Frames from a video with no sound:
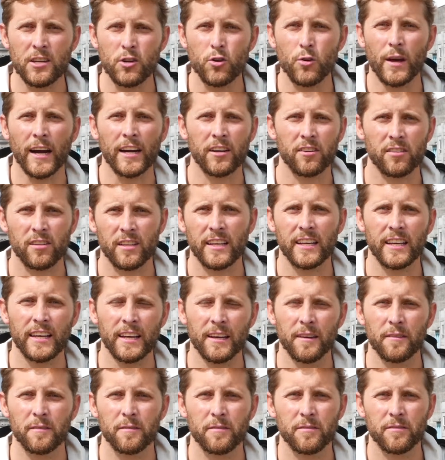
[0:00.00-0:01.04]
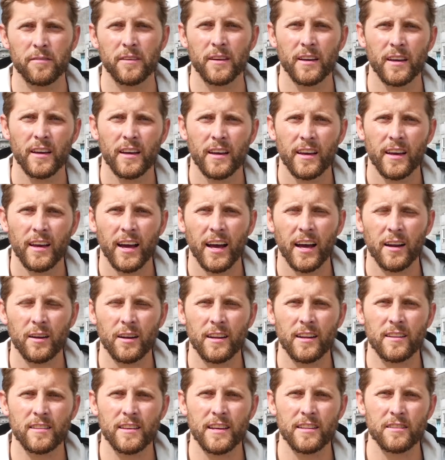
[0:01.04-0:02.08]
you actually give. And
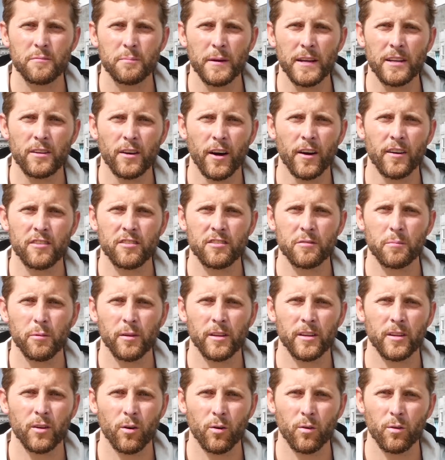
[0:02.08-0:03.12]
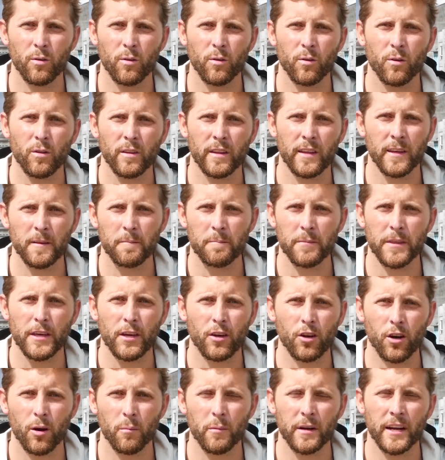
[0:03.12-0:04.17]
it's been noticeable in all the
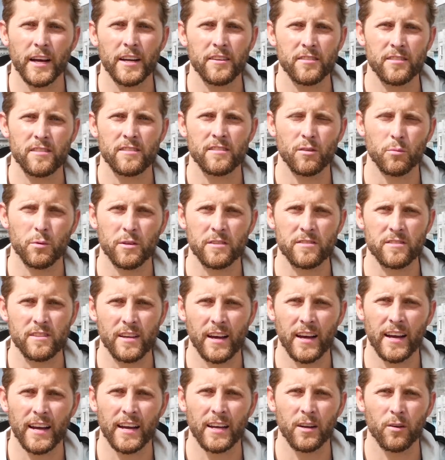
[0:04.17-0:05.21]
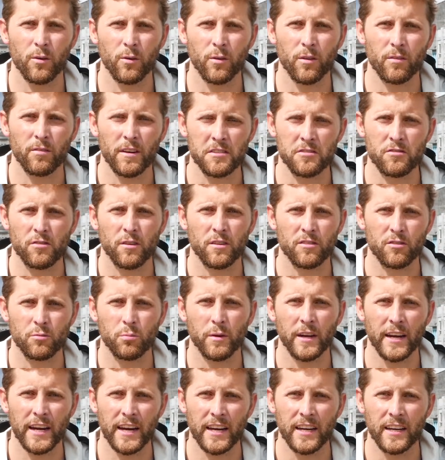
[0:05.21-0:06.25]
accommodations that we stay and all the restaurants
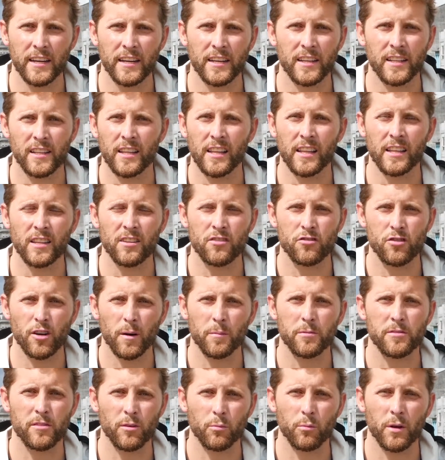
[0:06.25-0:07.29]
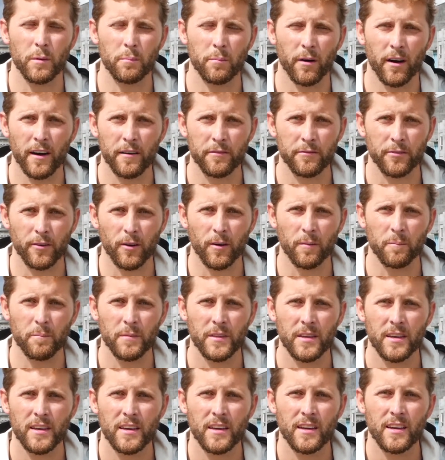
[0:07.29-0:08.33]
we eat in and the shops that we buy from,
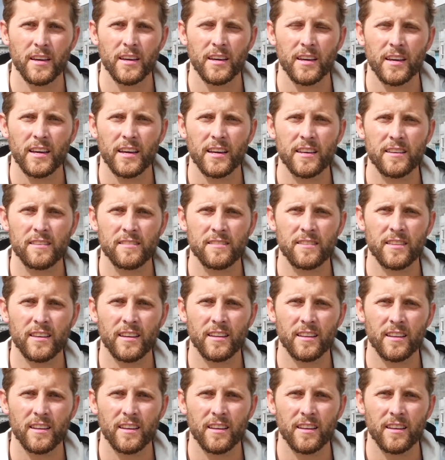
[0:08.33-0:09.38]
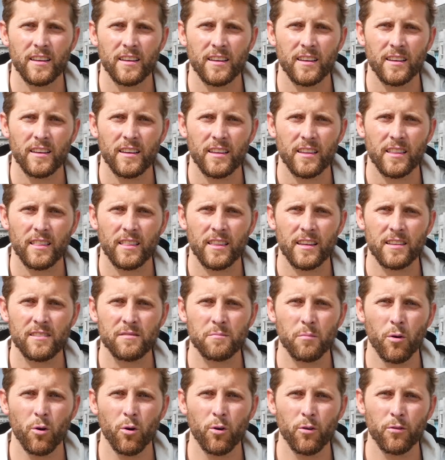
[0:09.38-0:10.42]
is that there's
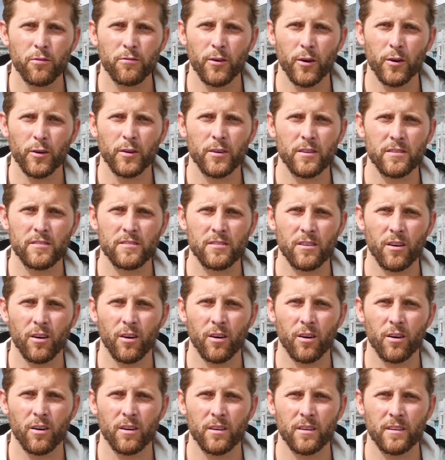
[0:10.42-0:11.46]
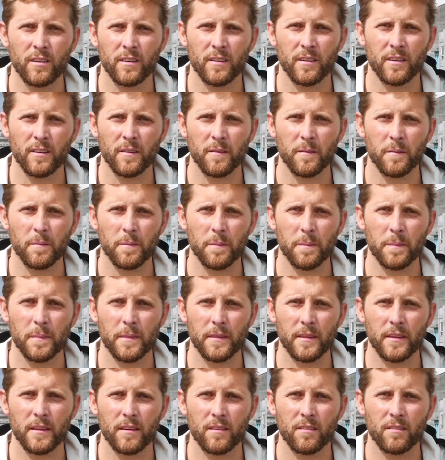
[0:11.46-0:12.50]
more focus on
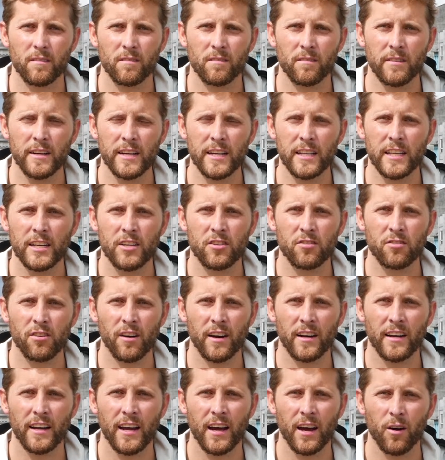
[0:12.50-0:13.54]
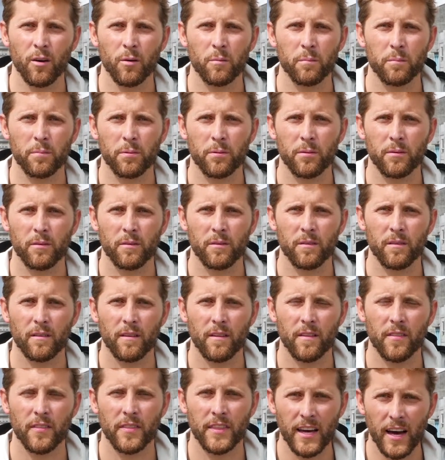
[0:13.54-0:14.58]
really trying to help
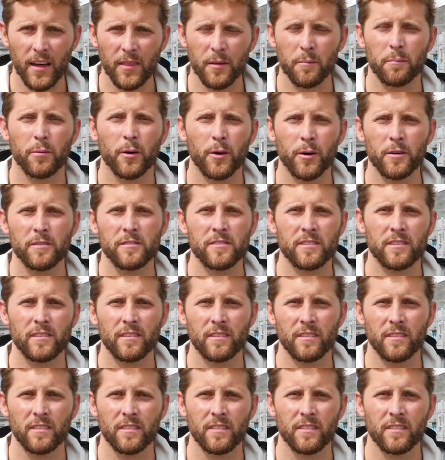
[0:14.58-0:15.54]
the other person